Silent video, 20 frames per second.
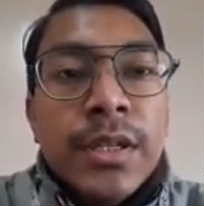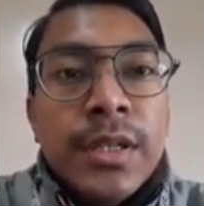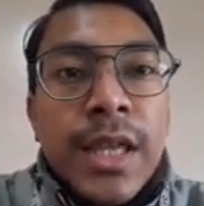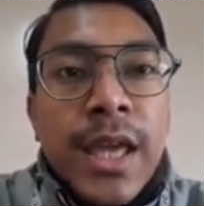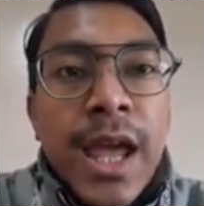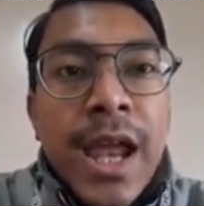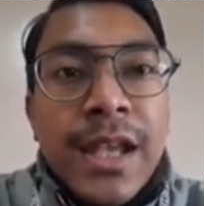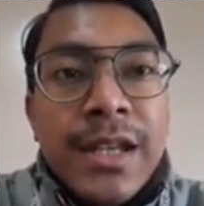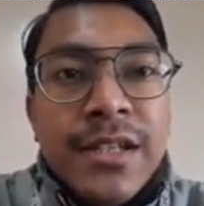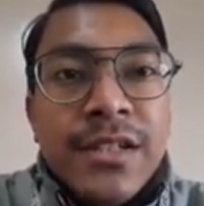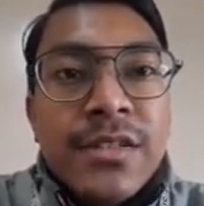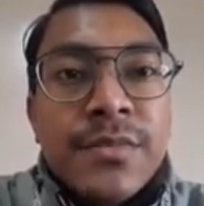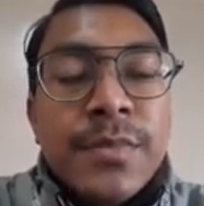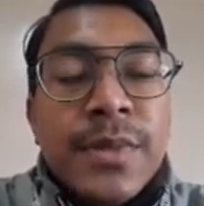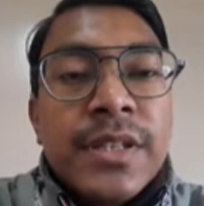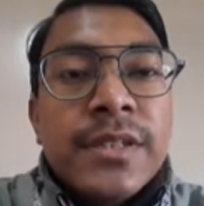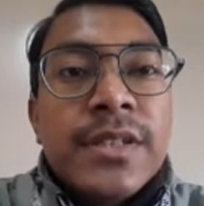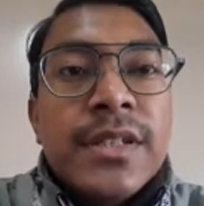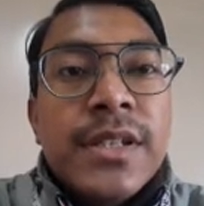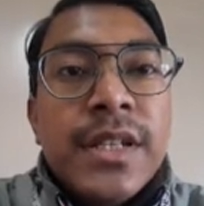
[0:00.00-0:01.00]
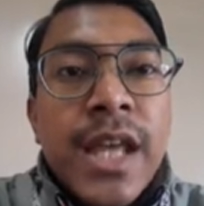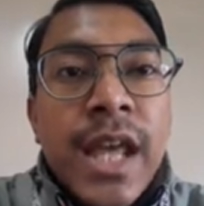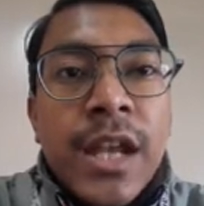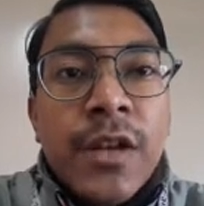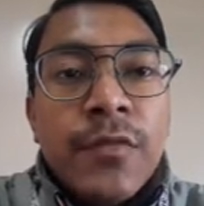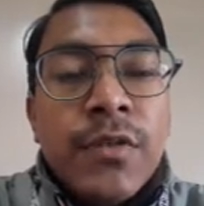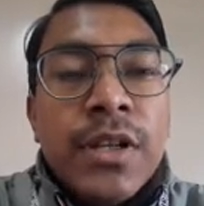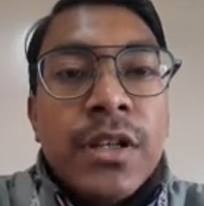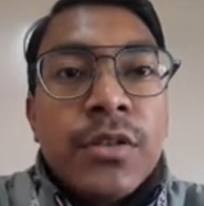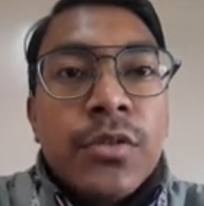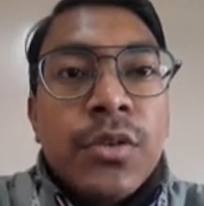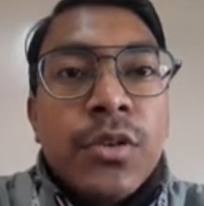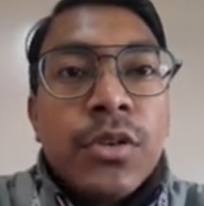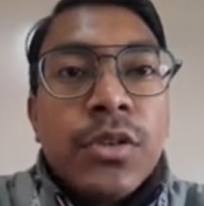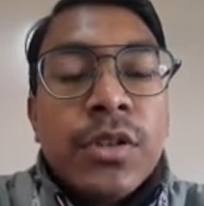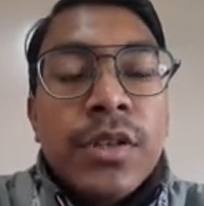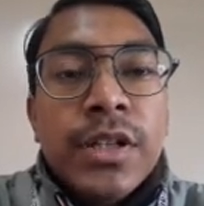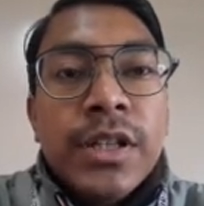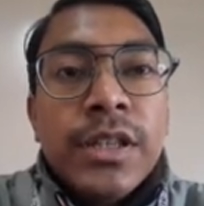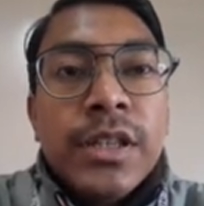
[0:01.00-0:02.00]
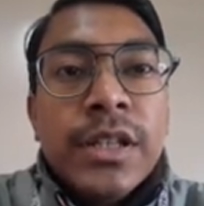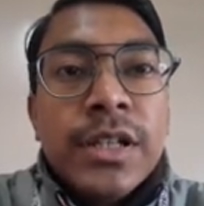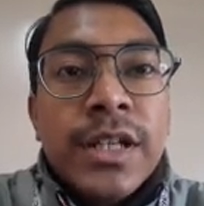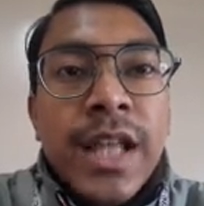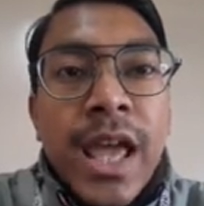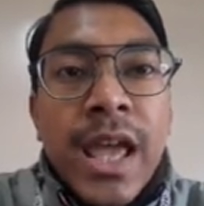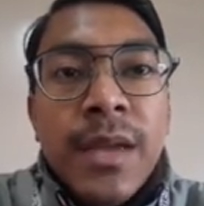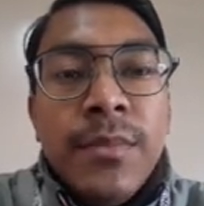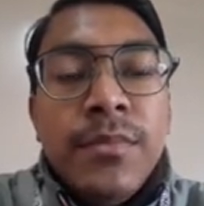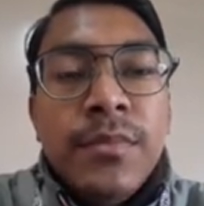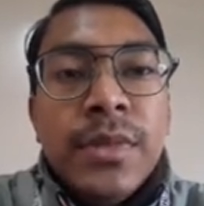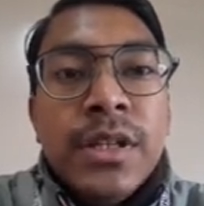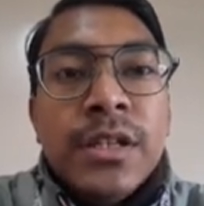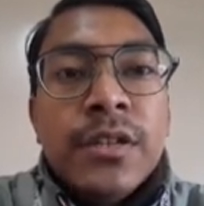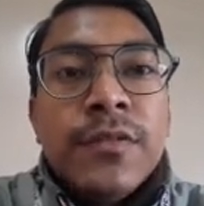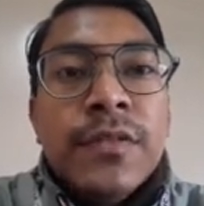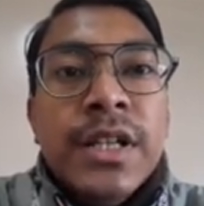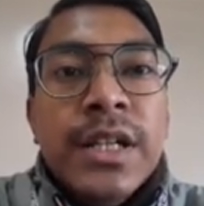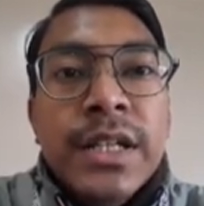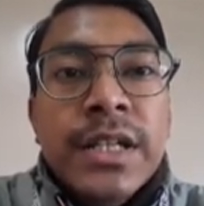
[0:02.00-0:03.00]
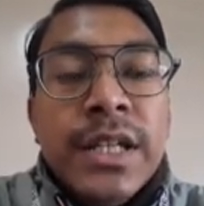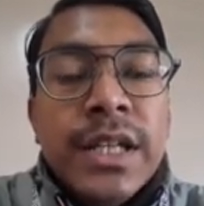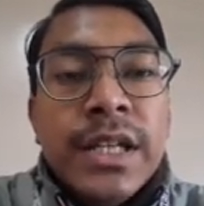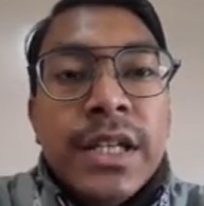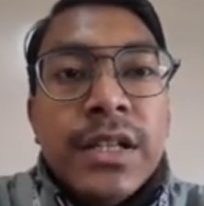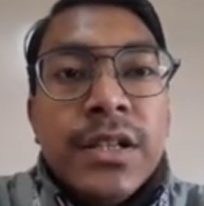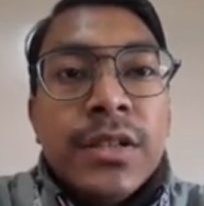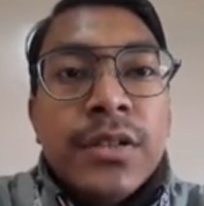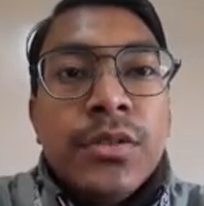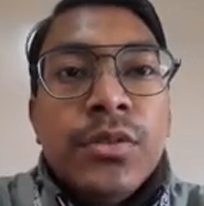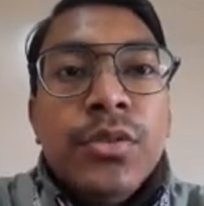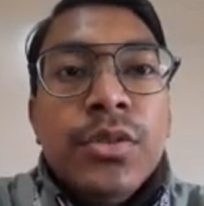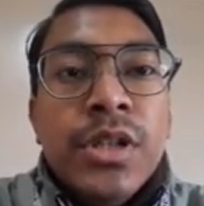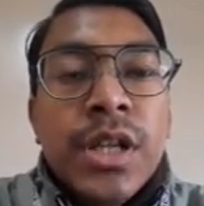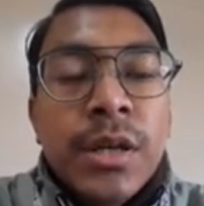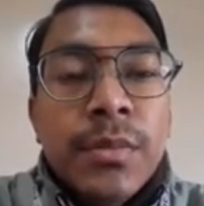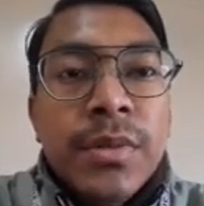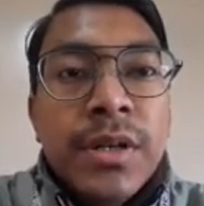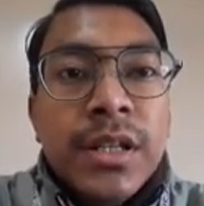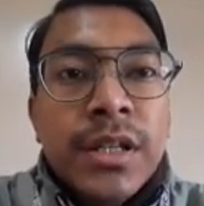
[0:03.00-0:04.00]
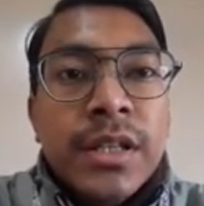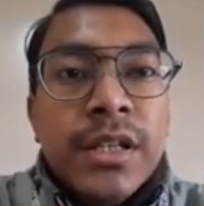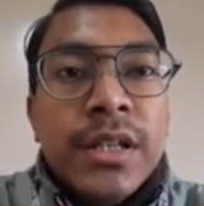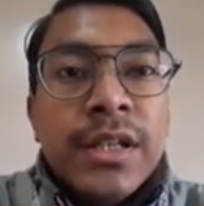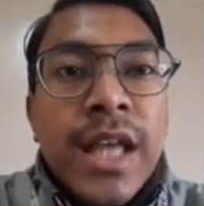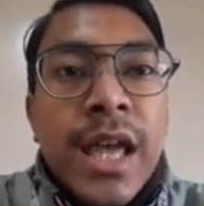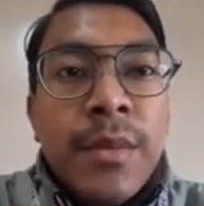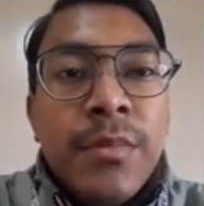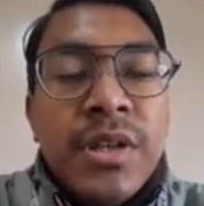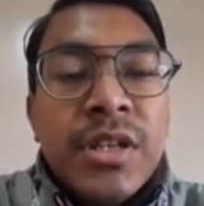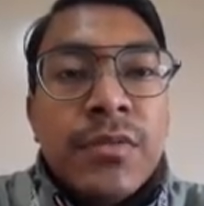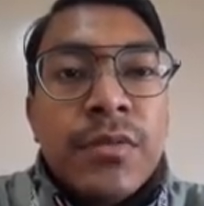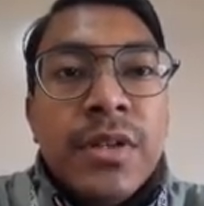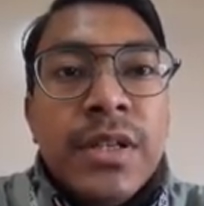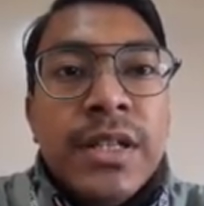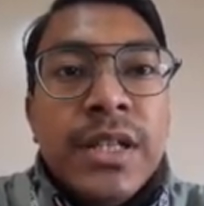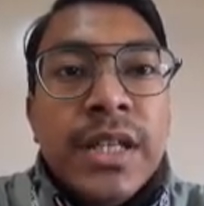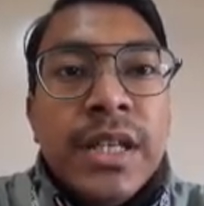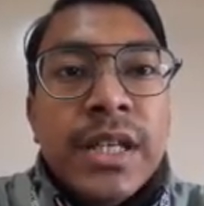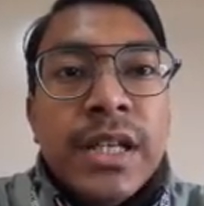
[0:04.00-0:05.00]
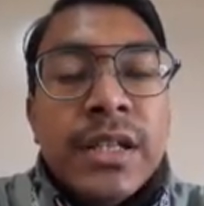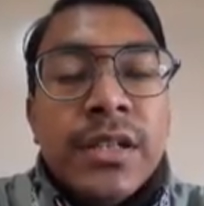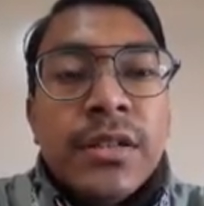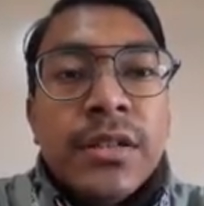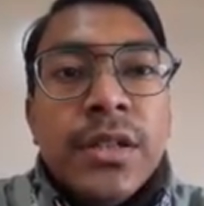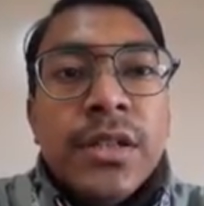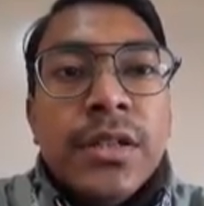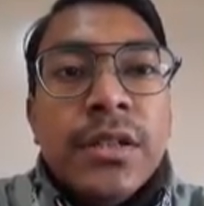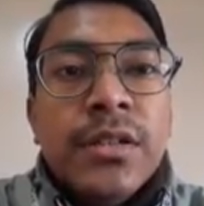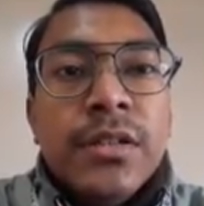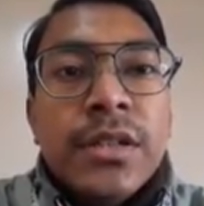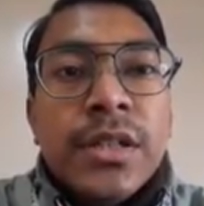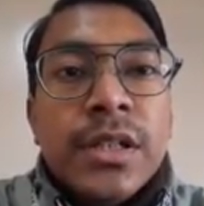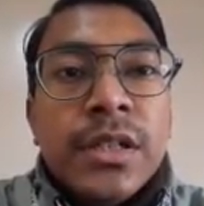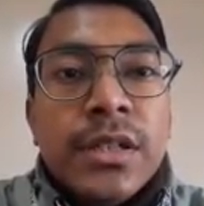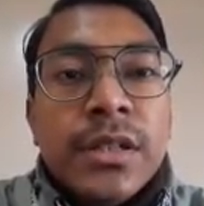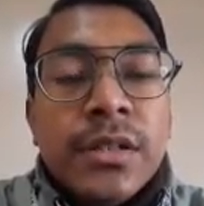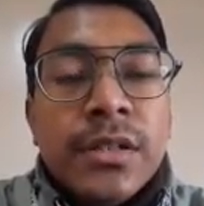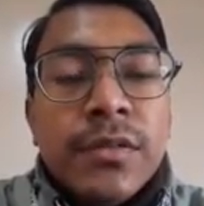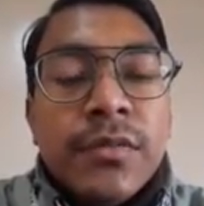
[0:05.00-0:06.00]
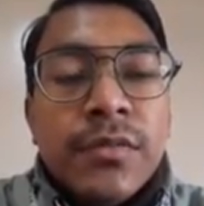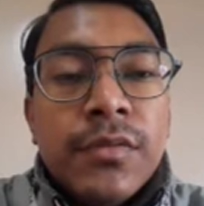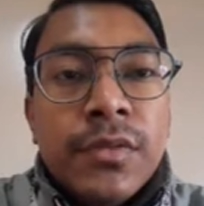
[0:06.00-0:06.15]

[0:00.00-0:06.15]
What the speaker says: at its present annual growth rate, the time it will take to double, the time it will take, okay,